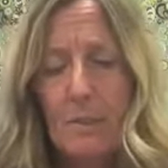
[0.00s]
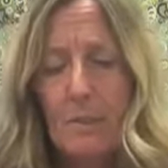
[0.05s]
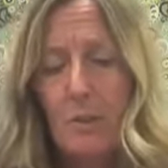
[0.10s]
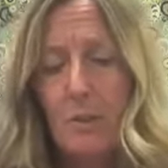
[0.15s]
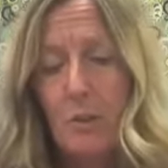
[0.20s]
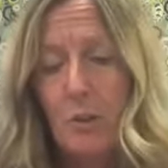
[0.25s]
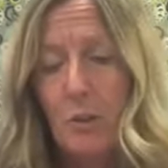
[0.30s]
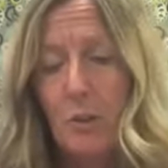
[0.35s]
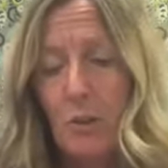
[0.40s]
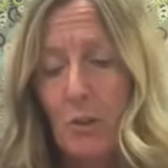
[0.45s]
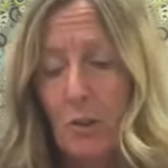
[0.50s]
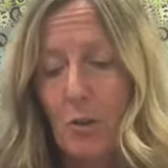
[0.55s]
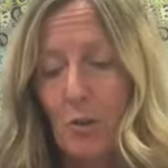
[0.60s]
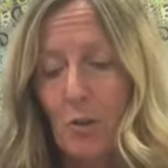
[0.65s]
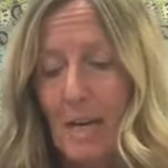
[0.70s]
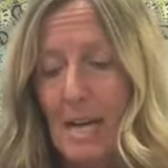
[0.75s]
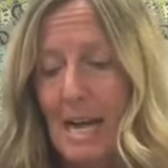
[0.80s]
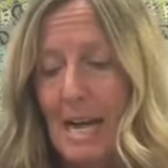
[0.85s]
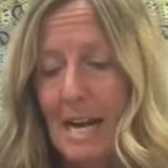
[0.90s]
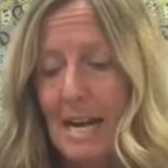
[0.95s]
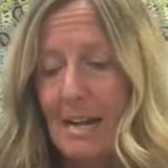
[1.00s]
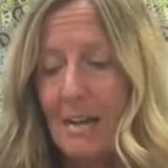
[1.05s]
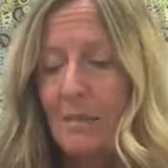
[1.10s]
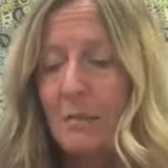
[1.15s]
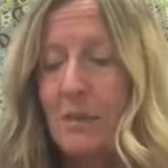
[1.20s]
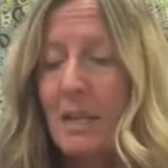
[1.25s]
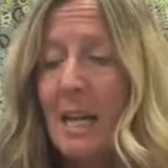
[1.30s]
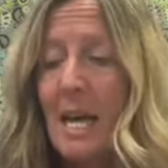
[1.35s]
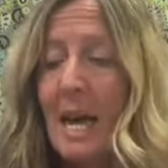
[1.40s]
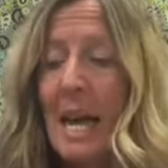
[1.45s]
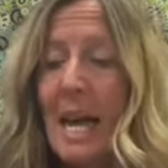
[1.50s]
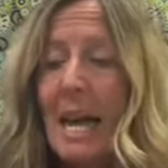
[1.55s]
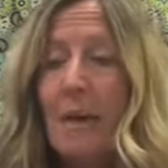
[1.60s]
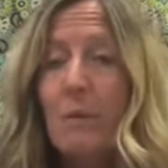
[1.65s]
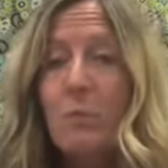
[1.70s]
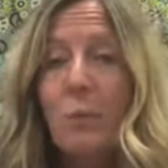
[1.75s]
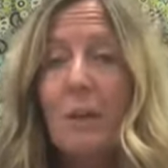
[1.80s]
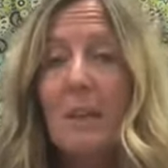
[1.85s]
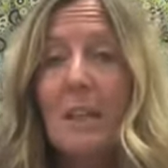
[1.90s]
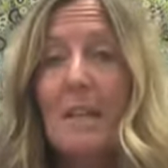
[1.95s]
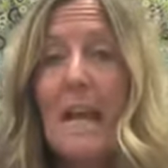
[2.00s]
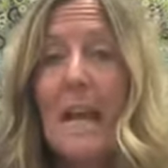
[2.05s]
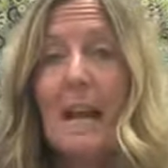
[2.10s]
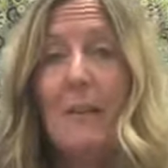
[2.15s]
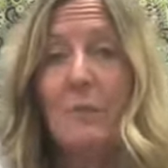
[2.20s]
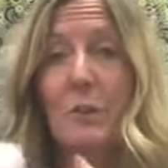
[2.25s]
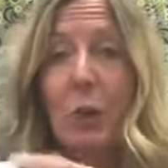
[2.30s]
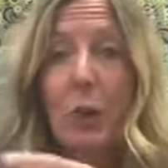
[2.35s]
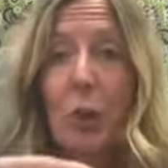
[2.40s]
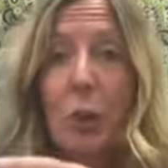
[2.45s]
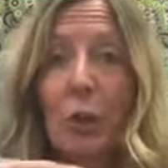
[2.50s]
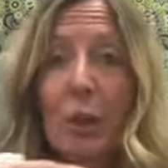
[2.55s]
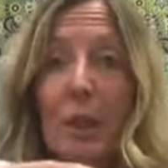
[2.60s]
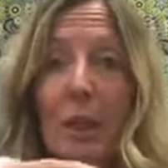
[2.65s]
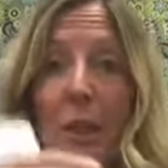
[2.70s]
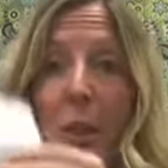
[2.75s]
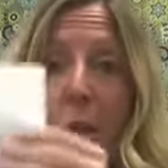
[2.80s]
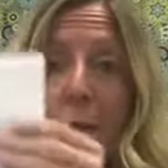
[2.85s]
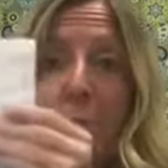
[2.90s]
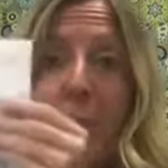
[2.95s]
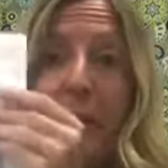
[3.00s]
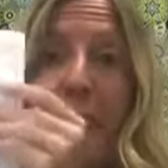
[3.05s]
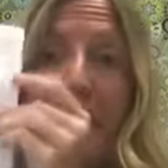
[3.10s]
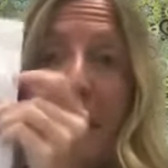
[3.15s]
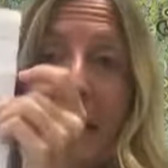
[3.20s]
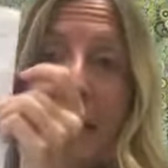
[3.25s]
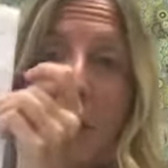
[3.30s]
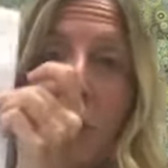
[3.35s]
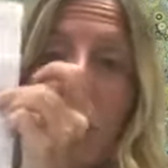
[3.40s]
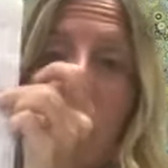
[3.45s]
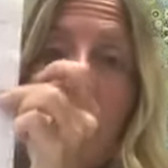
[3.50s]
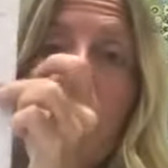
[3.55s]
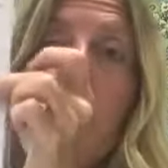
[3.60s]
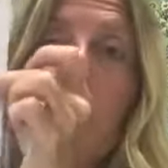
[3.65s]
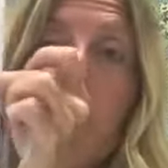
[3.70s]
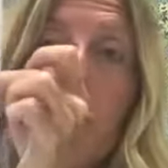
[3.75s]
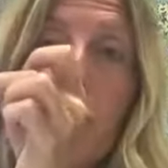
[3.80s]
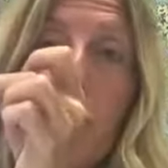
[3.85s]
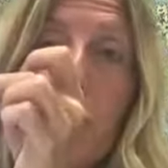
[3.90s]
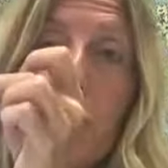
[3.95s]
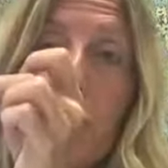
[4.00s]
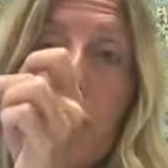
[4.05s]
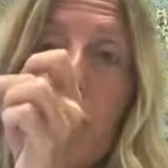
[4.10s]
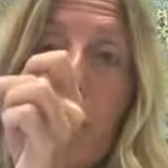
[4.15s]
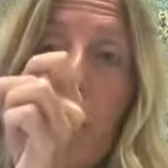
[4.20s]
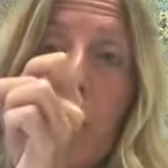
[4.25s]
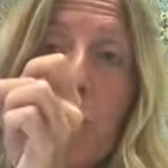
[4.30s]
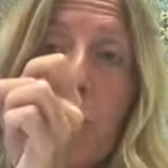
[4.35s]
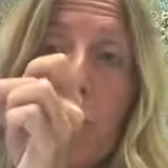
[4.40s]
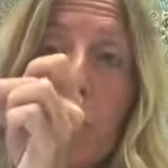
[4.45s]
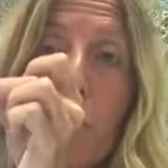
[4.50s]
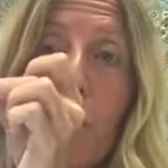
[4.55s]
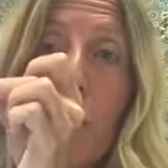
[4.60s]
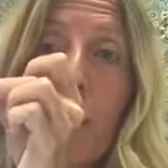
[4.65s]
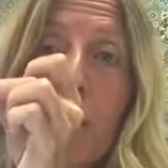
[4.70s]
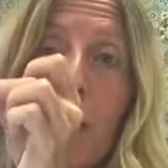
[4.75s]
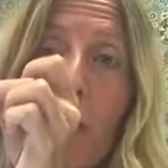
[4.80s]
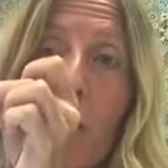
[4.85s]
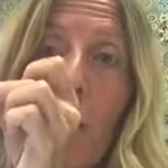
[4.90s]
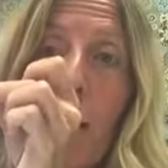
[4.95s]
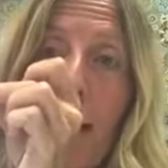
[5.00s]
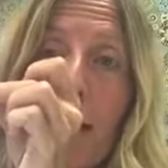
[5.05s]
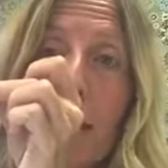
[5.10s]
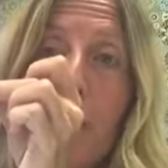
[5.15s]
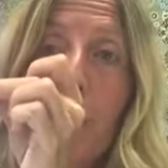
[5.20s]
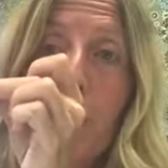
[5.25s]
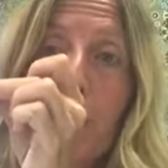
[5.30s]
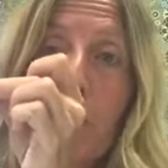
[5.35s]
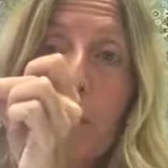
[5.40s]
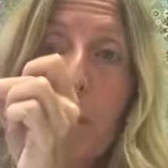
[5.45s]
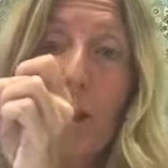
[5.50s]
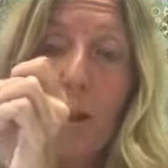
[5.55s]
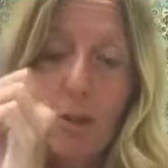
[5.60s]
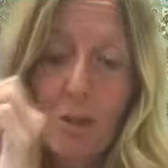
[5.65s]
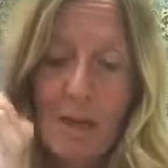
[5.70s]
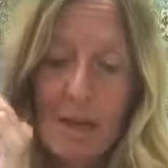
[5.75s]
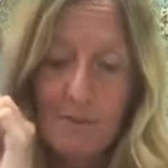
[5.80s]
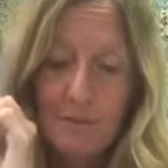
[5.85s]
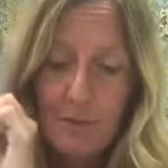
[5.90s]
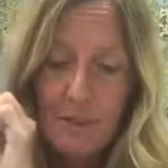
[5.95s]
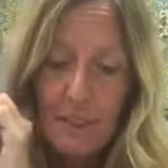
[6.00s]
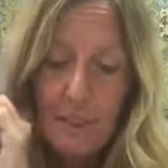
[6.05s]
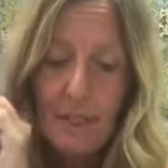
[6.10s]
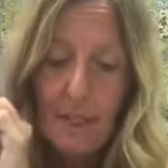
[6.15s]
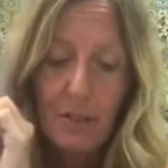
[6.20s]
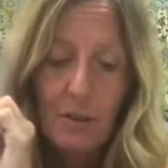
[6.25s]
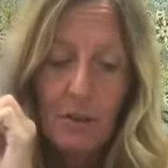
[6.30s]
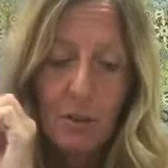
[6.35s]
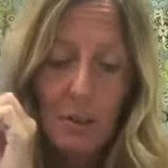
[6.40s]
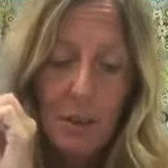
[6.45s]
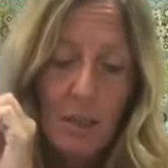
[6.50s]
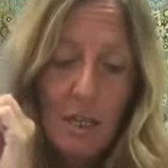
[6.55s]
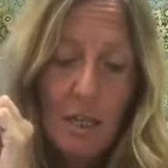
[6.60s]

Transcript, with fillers: for your craft. And we're gonna have to look at our pictures so we know how to put our craft together.